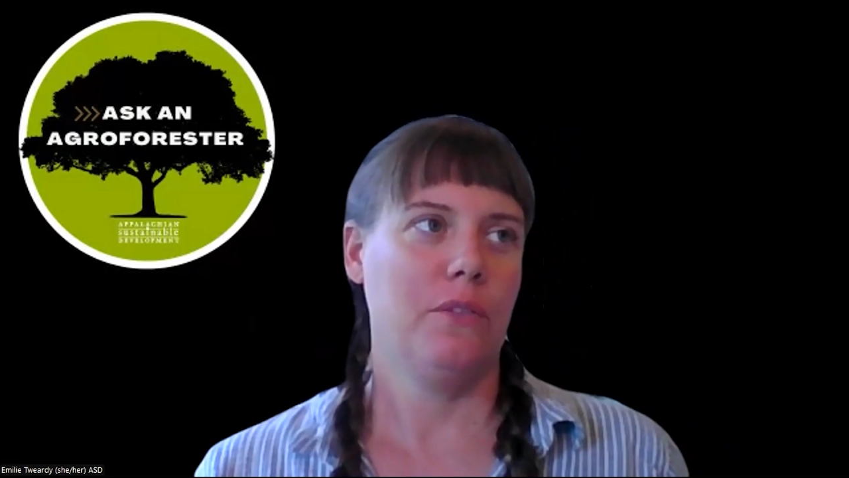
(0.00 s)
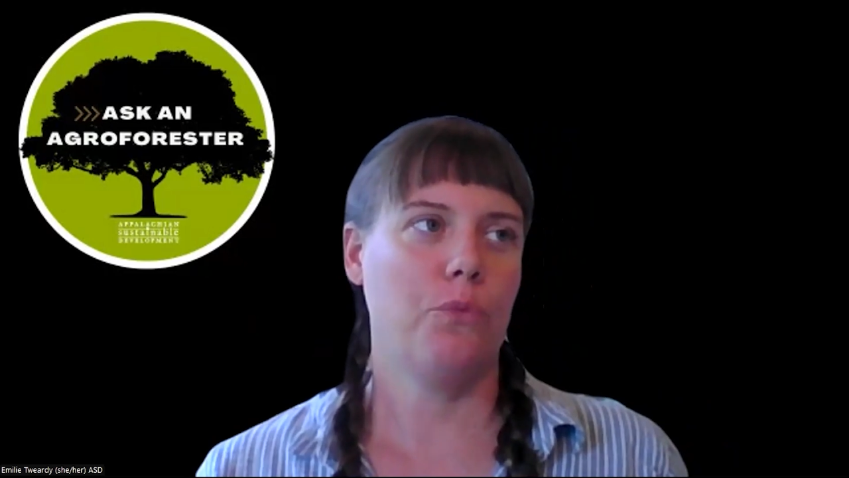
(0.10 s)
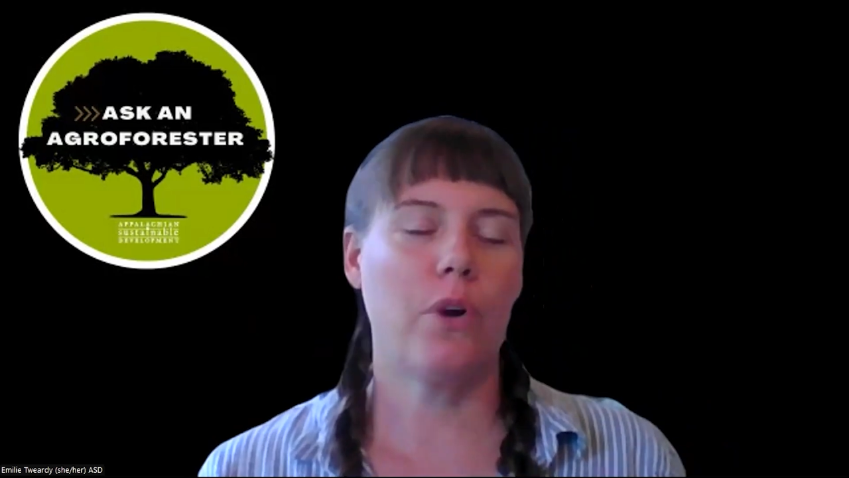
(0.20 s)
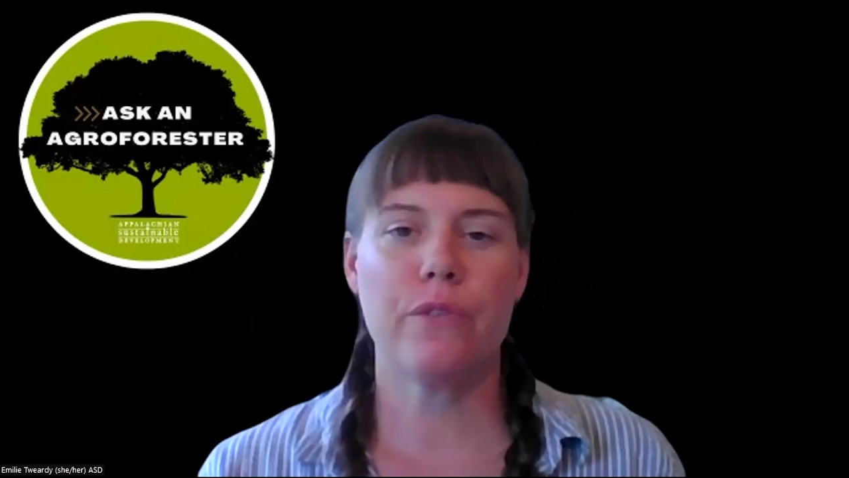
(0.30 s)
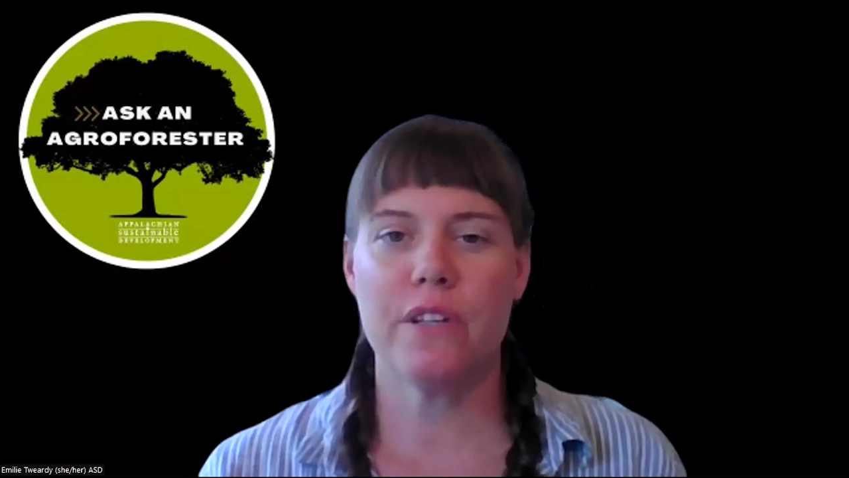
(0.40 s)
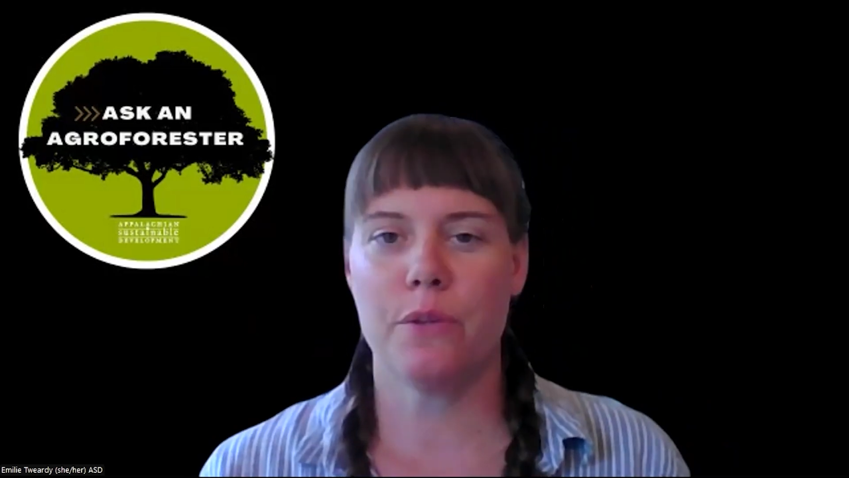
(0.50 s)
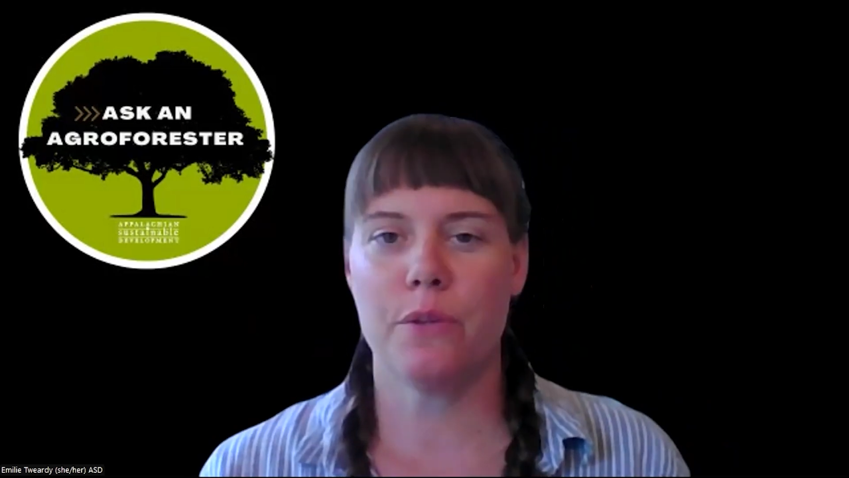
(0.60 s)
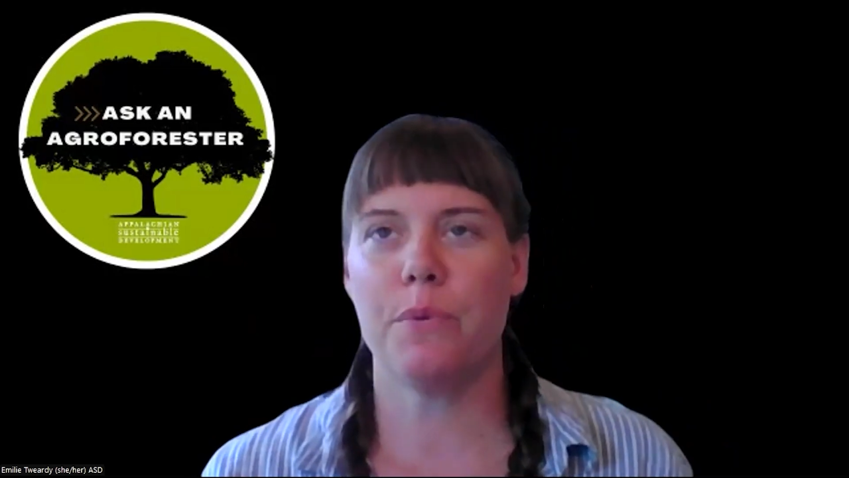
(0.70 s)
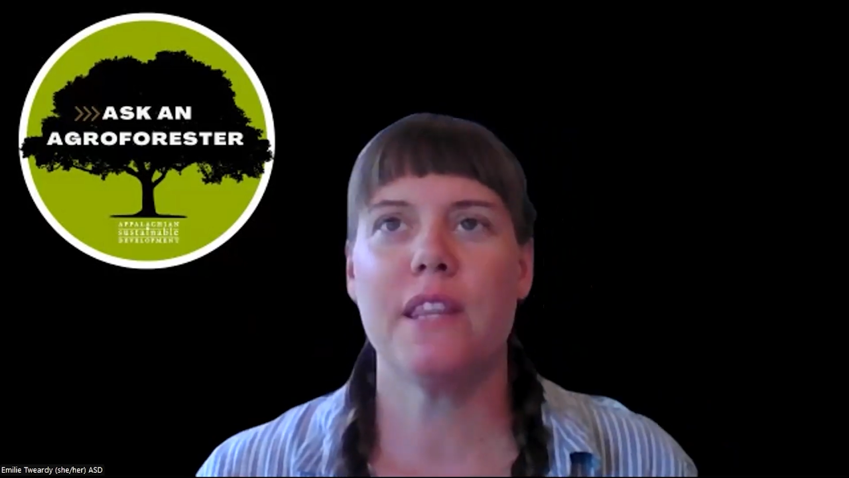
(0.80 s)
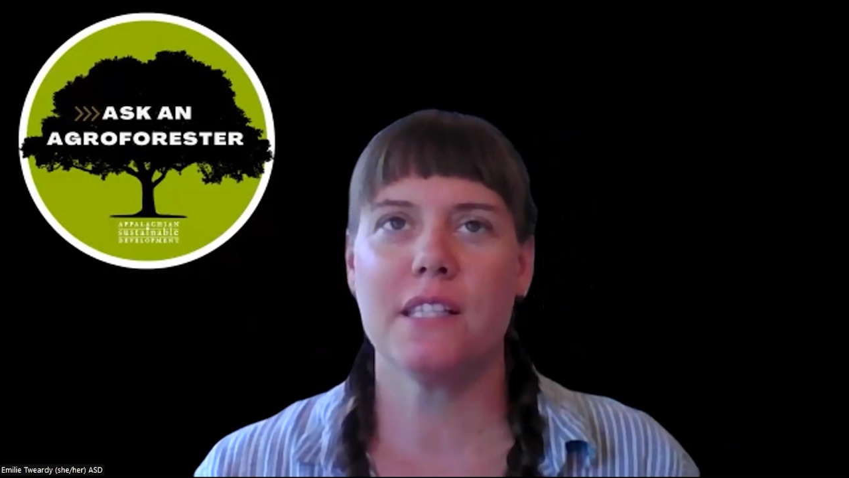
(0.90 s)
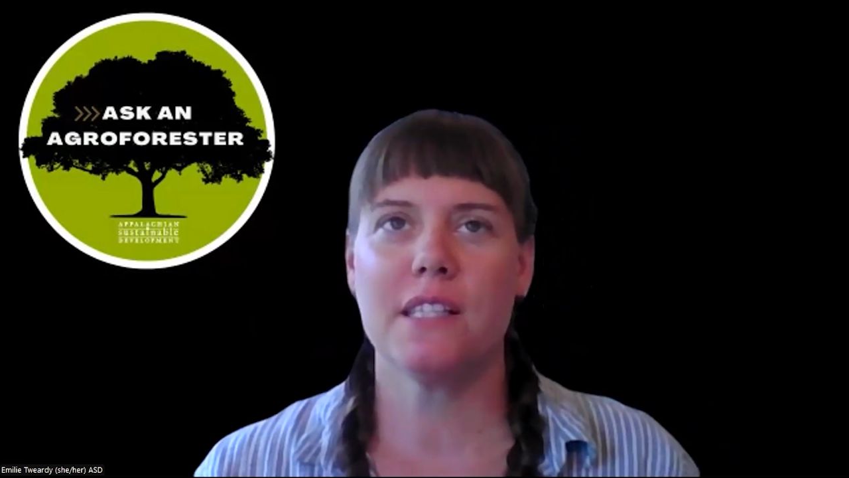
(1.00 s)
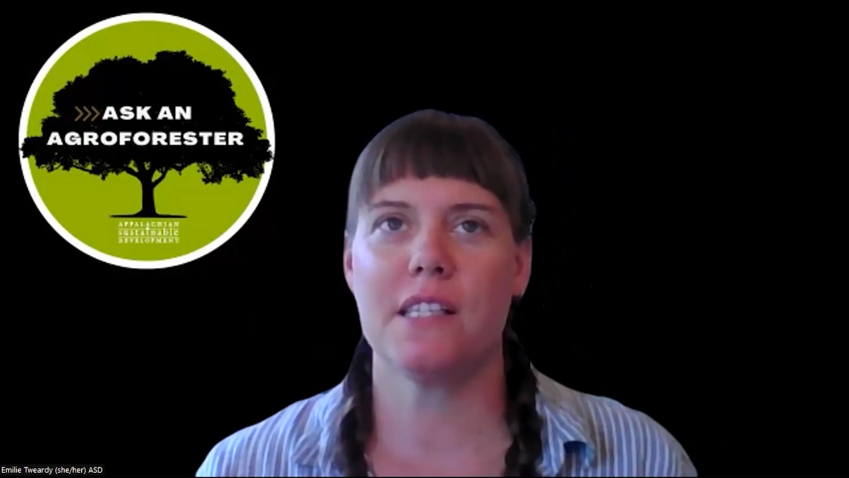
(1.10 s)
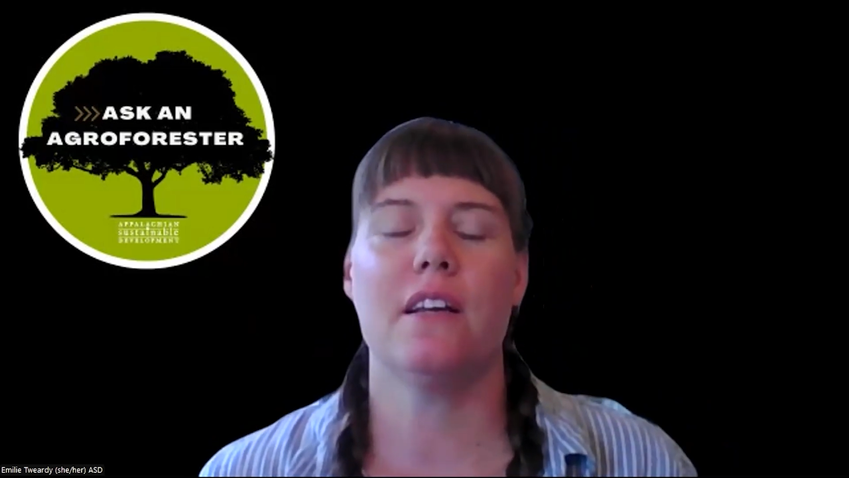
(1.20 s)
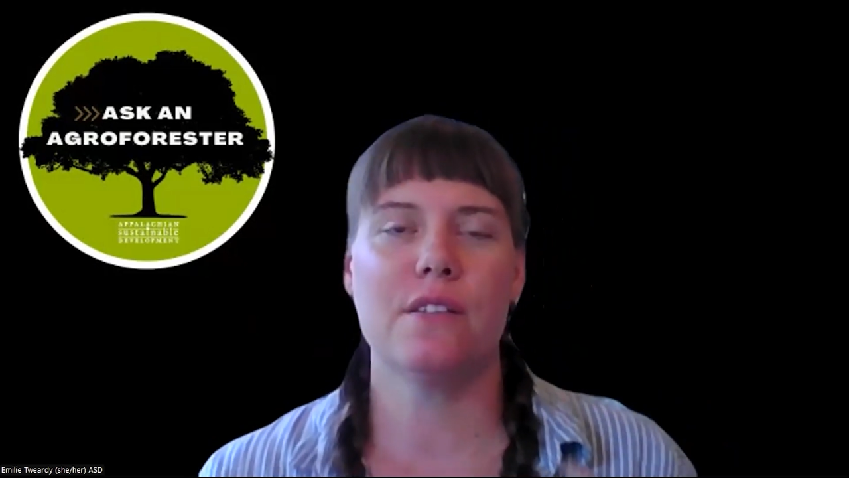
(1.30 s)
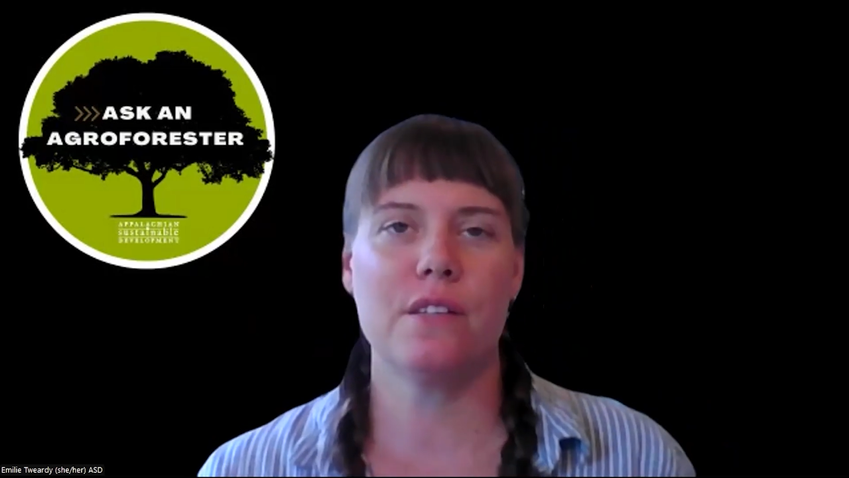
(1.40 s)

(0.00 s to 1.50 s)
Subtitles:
one of the big things that he does